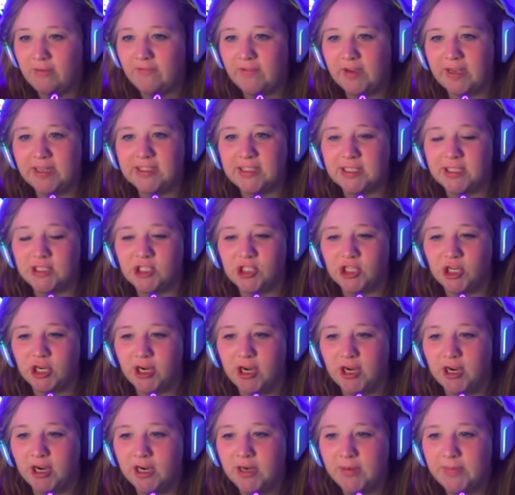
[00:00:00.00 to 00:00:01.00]
finds us
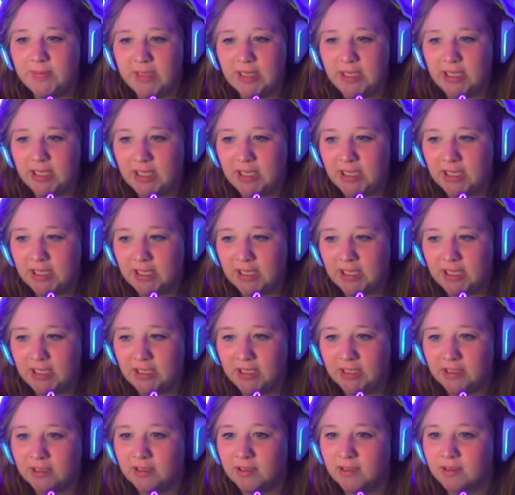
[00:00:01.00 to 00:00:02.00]

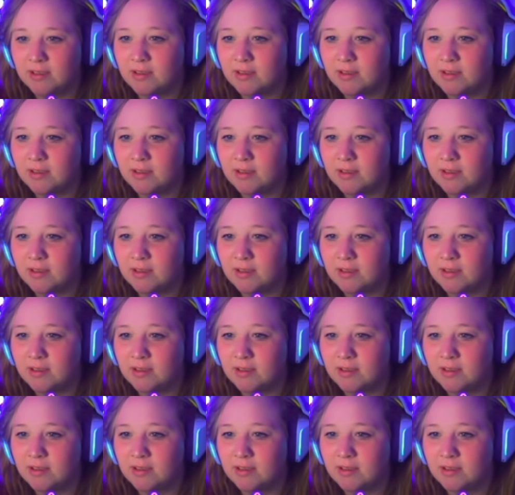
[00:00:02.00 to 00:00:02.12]
charming.